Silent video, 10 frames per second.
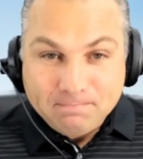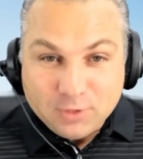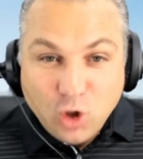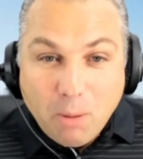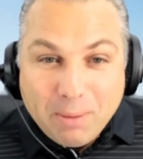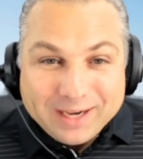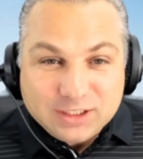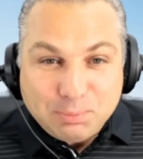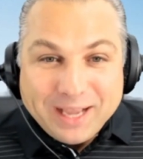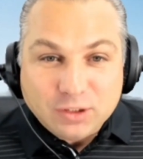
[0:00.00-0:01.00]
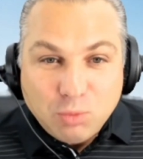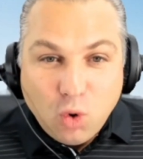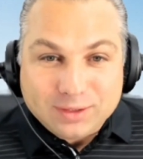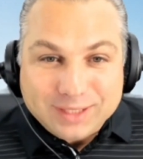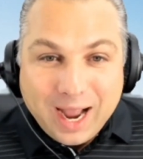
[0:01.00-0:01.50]
nobody spends
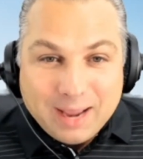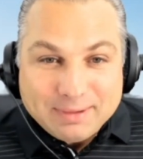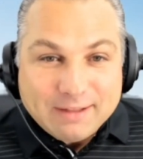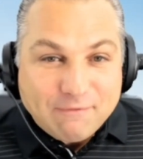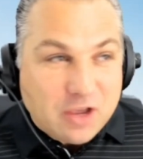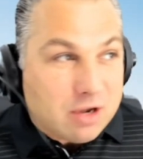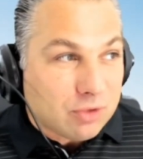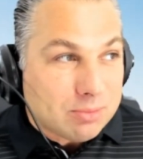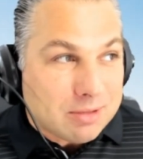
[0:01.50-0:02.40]
more time in the film room